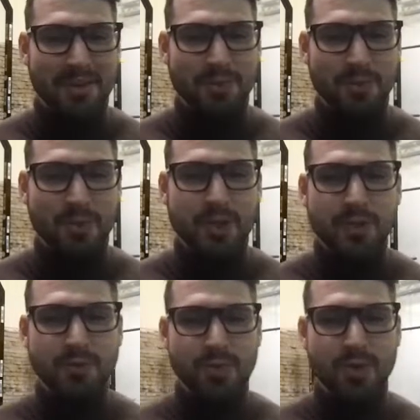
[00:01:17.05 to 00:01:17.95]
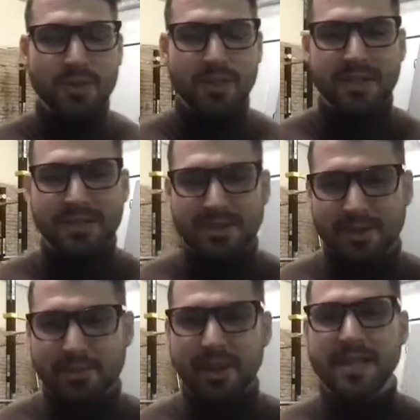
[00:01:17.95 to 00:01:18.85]
Would you
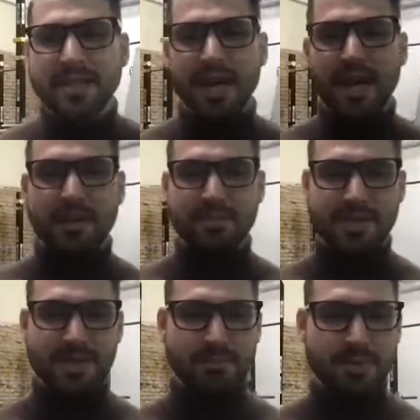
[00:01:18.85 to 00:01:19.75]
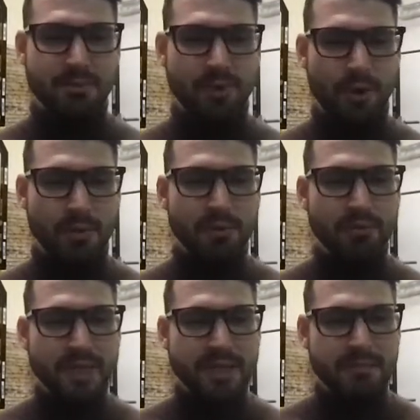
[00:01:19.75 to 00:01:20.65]
incorporate some rowing
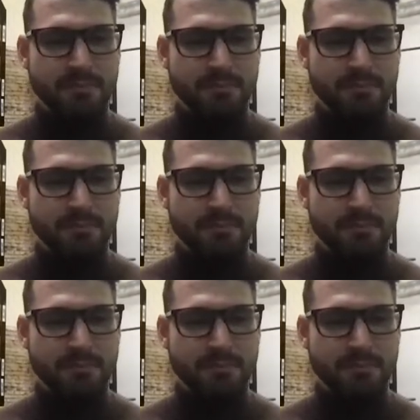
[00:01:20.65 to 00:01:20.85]
movements?